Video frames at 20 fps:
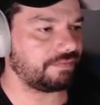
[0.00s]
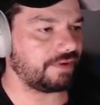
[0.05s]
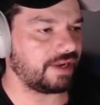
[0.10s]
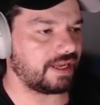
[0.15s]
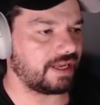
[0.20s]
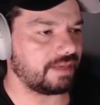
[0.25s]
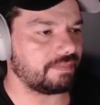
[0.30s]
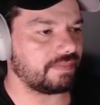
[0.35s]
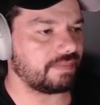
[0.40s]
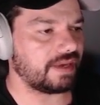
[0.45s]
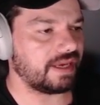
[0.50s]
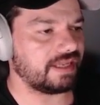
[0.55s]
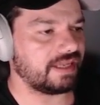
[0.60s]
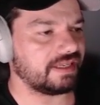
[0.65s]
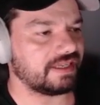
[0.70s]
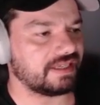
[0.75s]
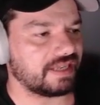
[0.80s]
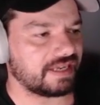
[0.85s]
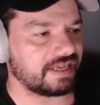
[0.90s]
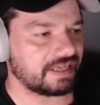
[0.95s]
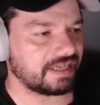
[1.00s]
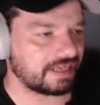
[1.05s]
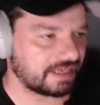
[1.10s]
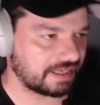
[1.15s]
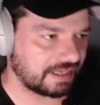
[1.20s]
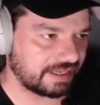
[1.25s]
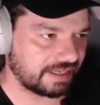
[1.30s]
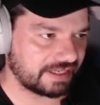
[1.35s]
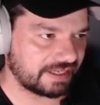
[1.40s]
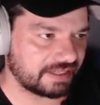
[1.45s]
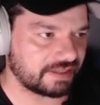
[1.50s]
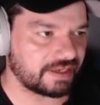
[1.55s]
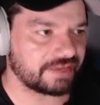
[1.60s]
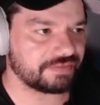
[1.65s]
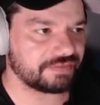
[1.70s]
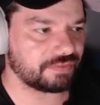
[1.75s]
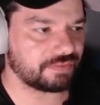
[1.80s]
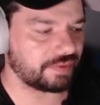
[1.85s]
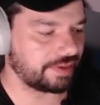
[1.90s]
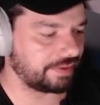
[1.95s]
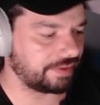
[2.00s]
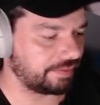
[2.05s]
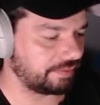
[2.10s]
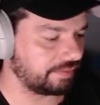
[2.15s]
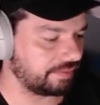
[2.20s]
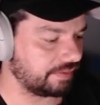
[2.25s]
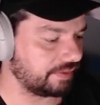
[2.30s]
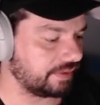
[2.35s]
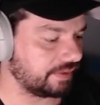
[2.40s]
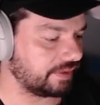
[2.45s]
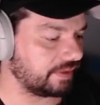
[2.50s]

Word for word: frame and then I clean as well.